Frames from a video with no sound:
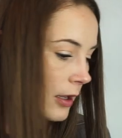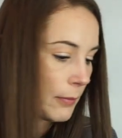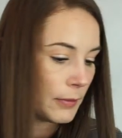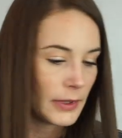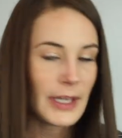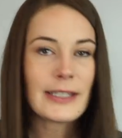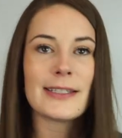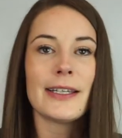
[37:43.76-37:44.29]

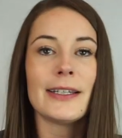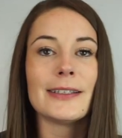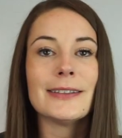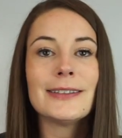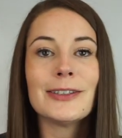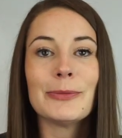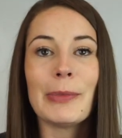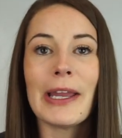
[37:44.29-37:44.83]
But that's it.
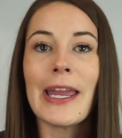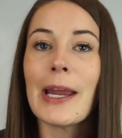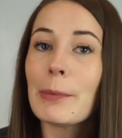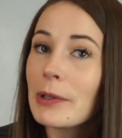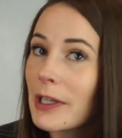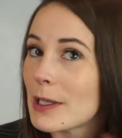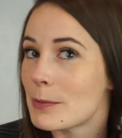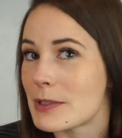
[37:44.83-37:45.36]
My
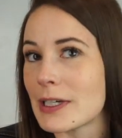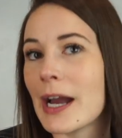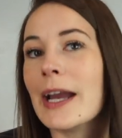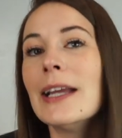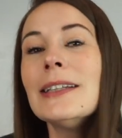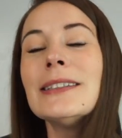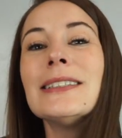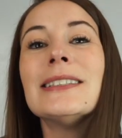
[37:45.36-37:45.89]
camera keeps
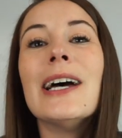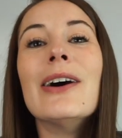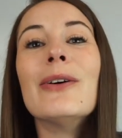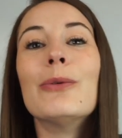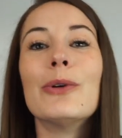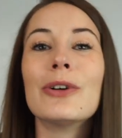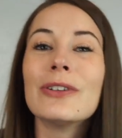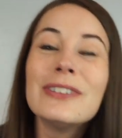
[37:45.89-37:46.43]
dying, so
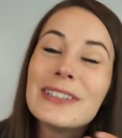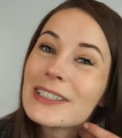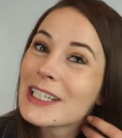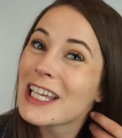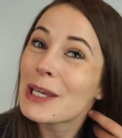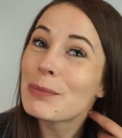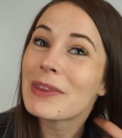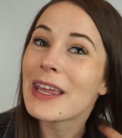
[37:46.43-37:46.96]
we'll
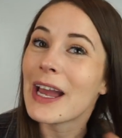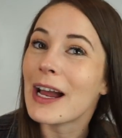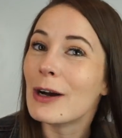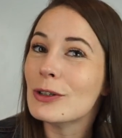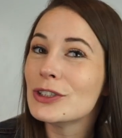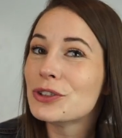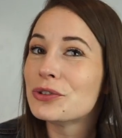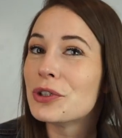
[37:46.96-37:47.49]
keep the
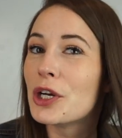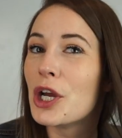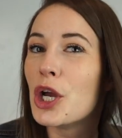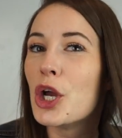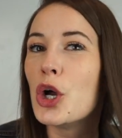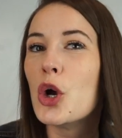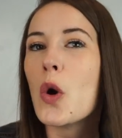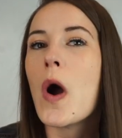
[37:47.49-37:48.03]

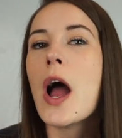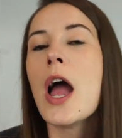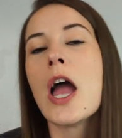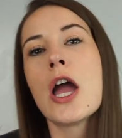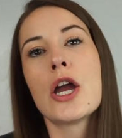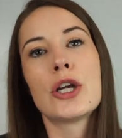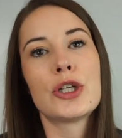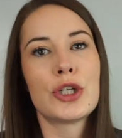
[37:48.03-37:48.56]
outro
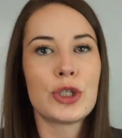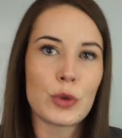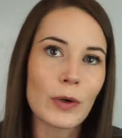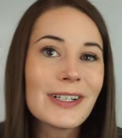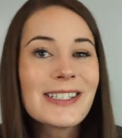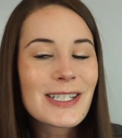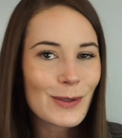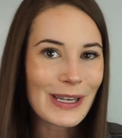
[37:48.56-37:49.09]

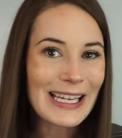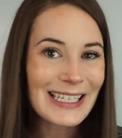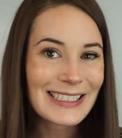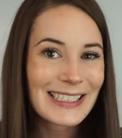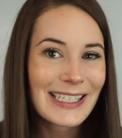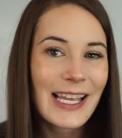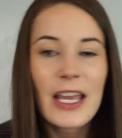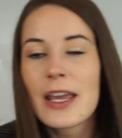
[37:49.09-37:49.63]
short and sweet.
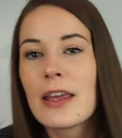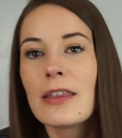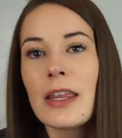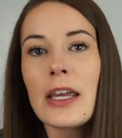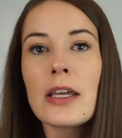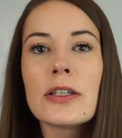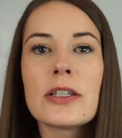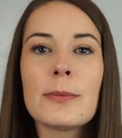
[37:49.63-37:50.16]

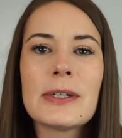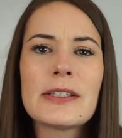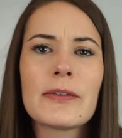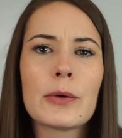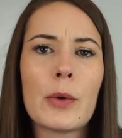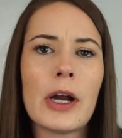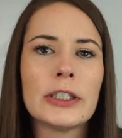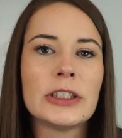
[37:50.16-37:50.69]
Thank you so much
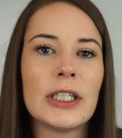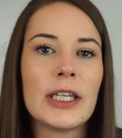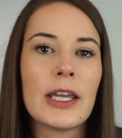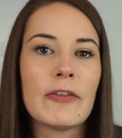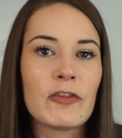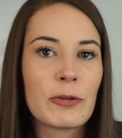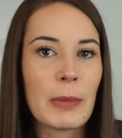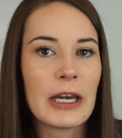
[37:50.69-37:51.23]
for watching.
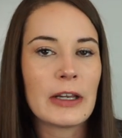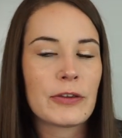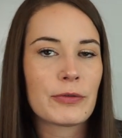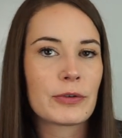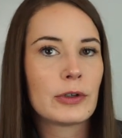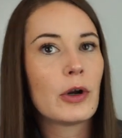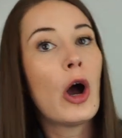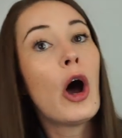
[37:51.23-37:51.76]
If you made it
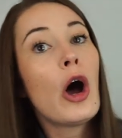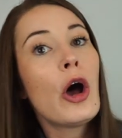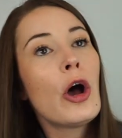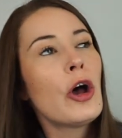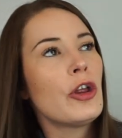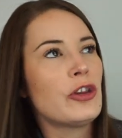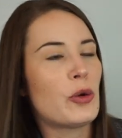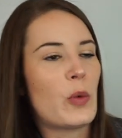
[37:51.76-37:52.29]
through
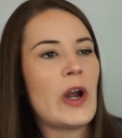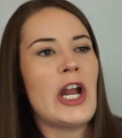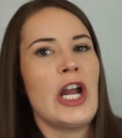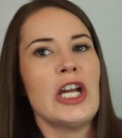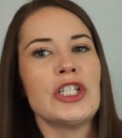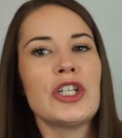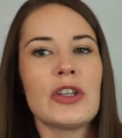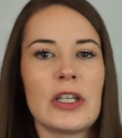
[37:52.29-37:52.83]
all the
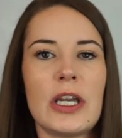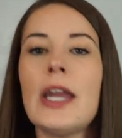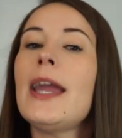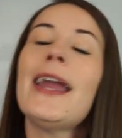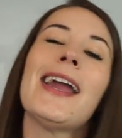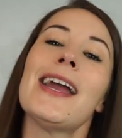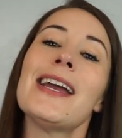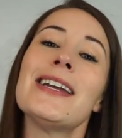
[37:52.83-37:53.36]
way to the
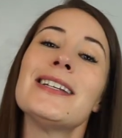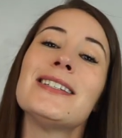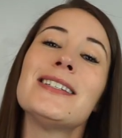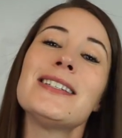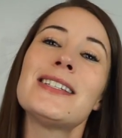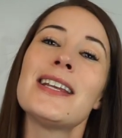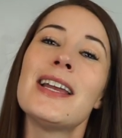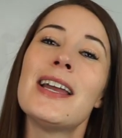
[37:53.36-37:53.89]

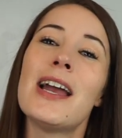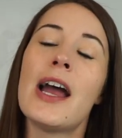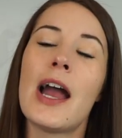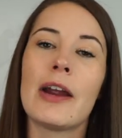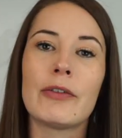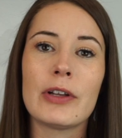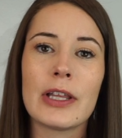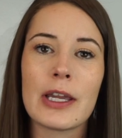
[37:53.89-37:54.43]
end,
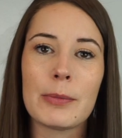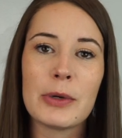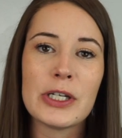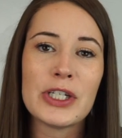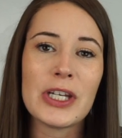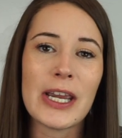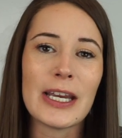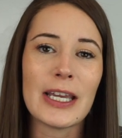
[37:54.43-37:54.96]
I really
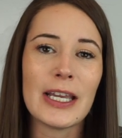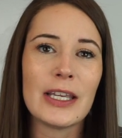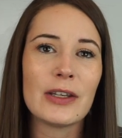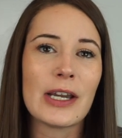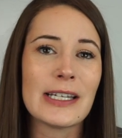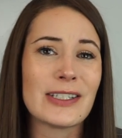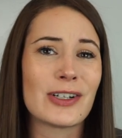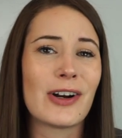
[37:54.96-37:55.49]
appreciate it. You
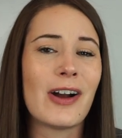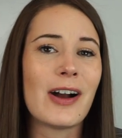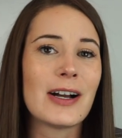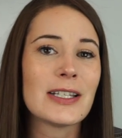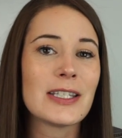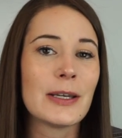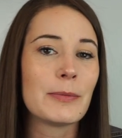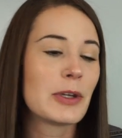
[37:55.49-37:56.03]
guys are
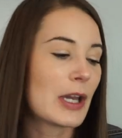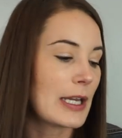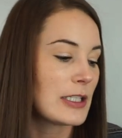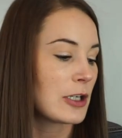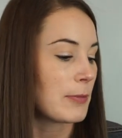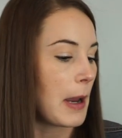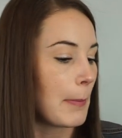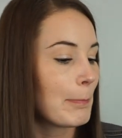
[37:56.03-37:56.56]
awesome. You
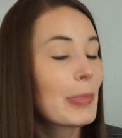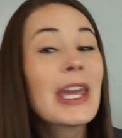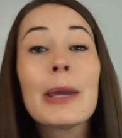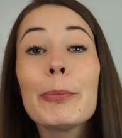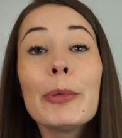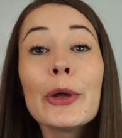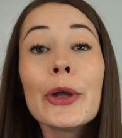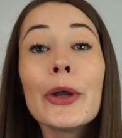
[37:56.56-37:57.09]
guys are my
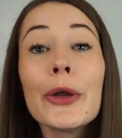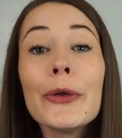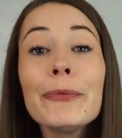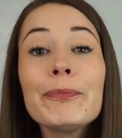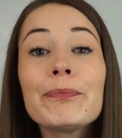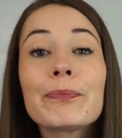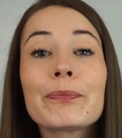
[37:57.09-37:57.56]
people.